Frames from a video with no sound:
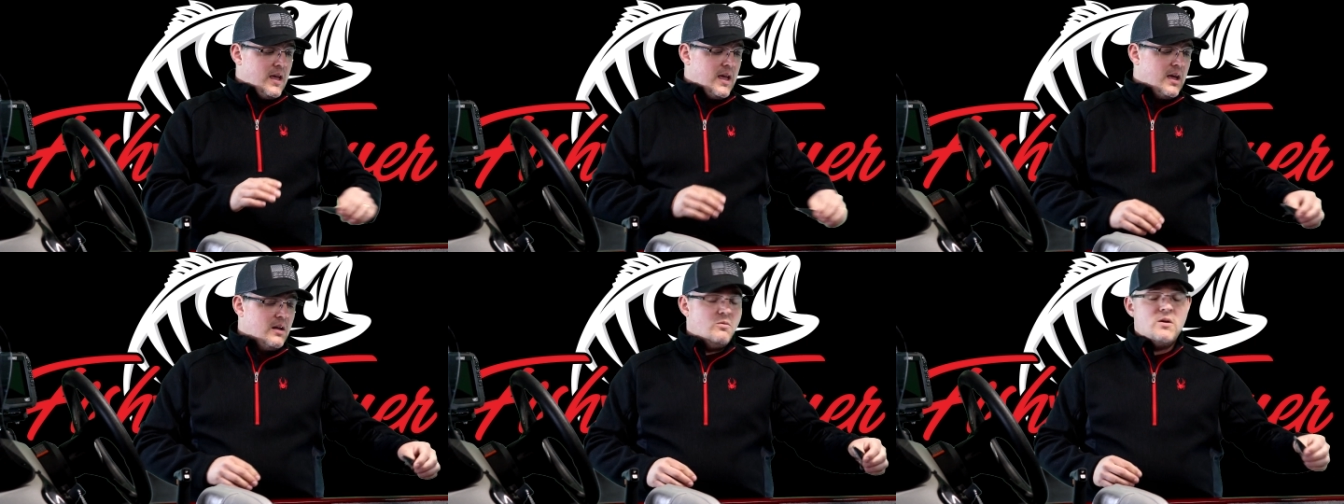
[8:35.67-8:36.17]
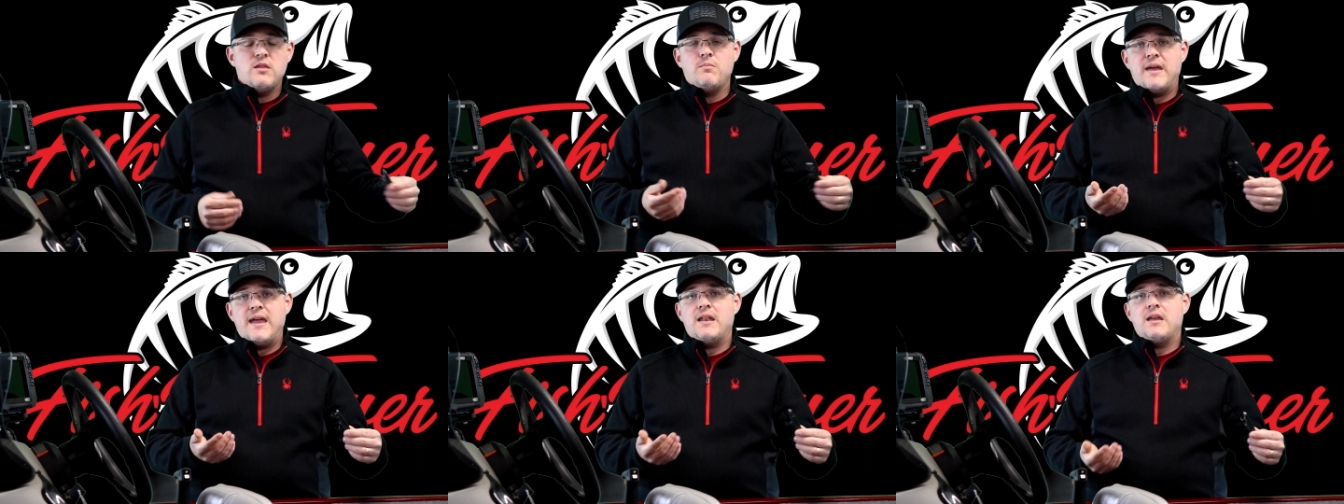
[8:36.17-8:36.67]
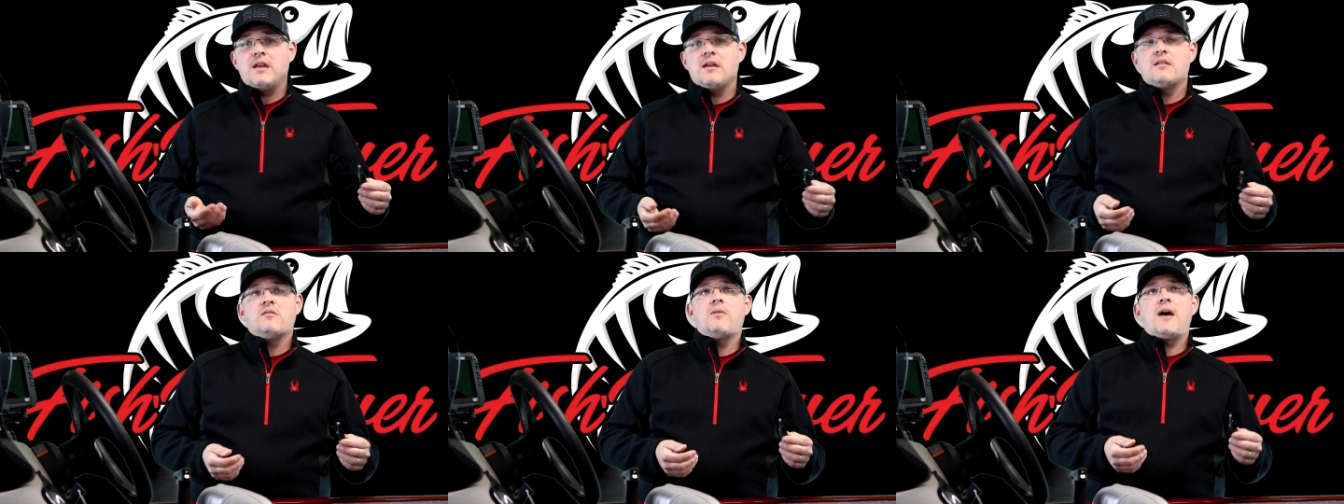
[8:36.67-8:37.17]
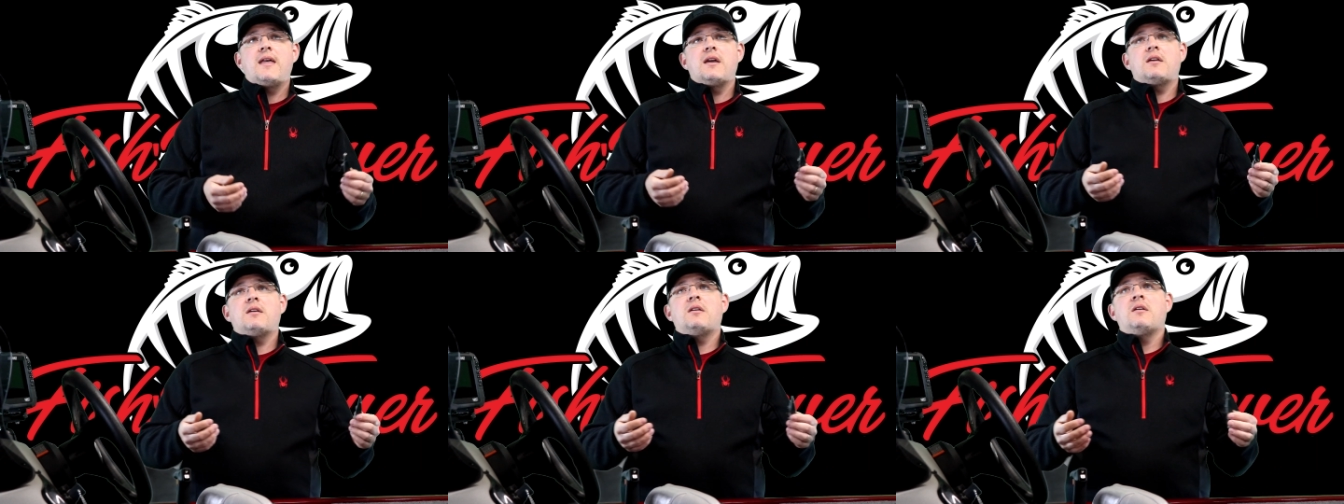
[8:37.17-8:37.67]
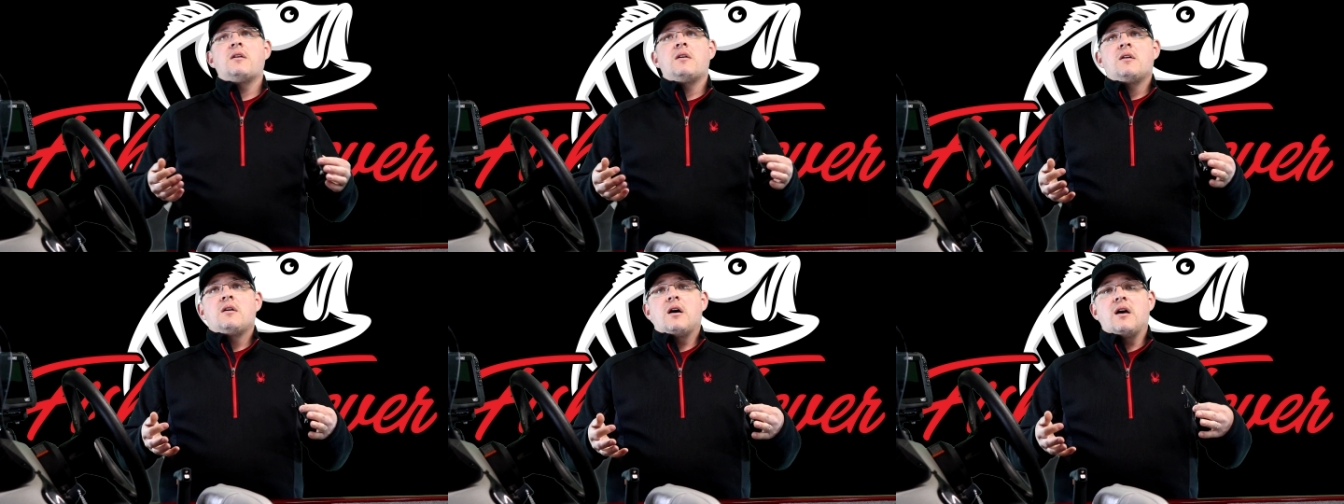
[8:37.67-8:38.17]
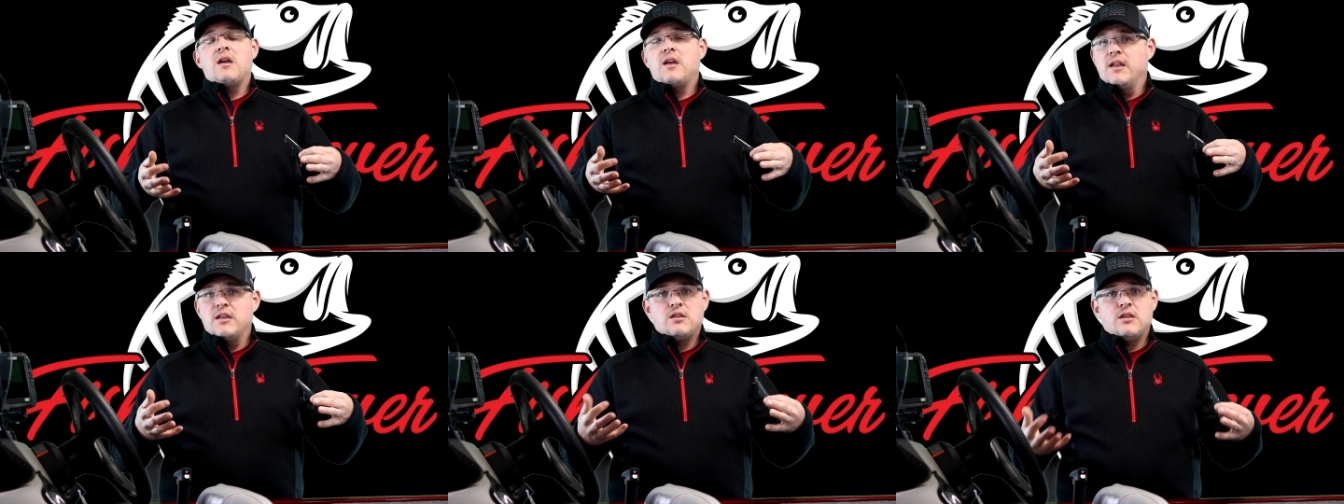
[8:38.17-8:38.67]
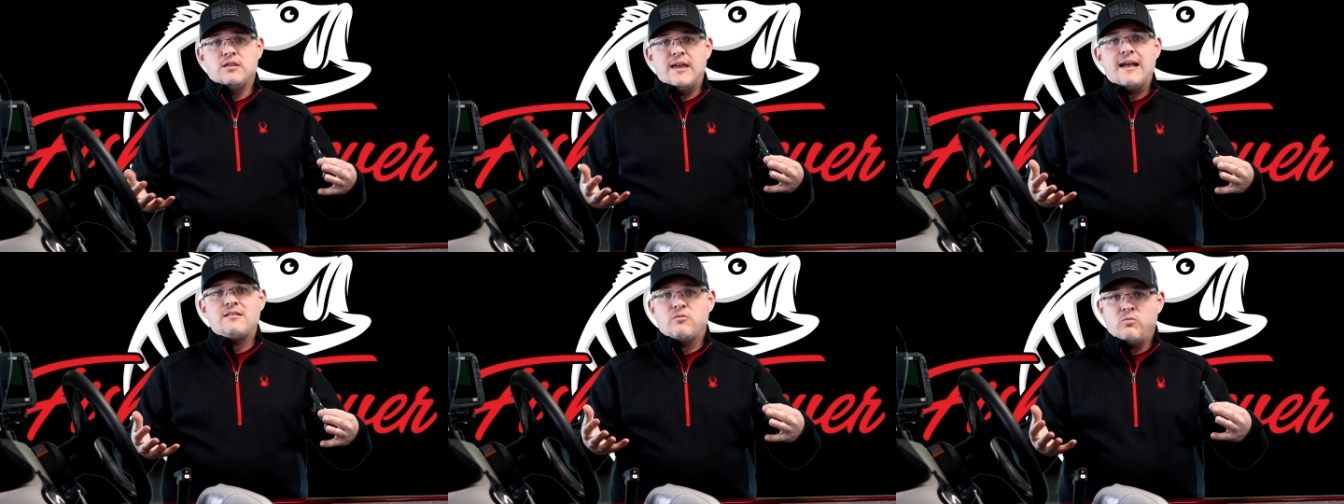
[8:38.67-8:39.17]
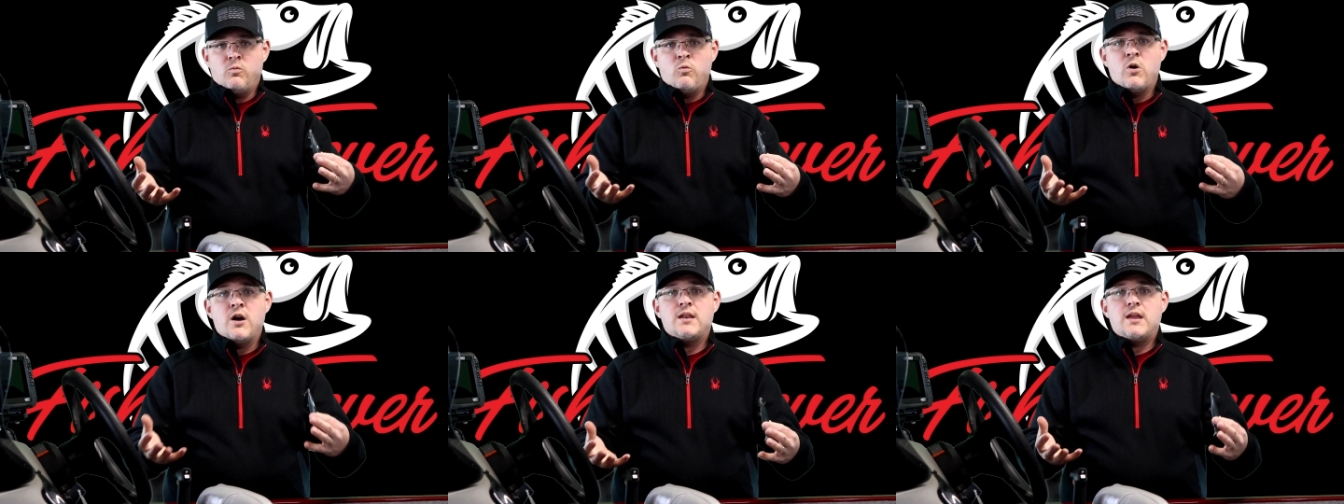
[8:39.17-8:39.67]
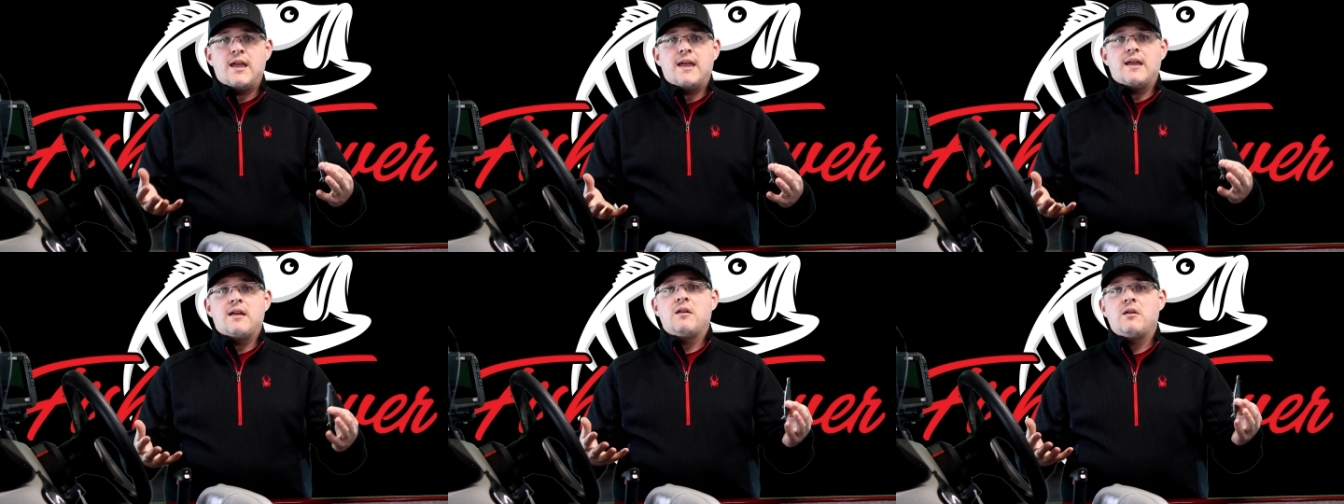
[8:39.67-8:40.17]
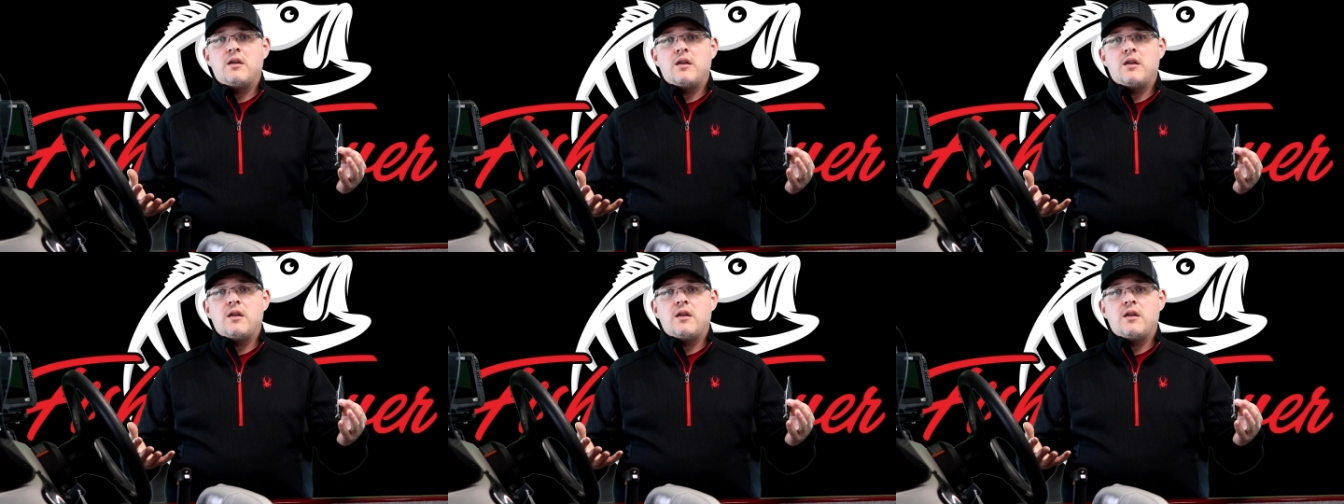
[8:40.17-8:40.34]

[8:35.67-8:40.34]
And when the bait is erratic, that's what a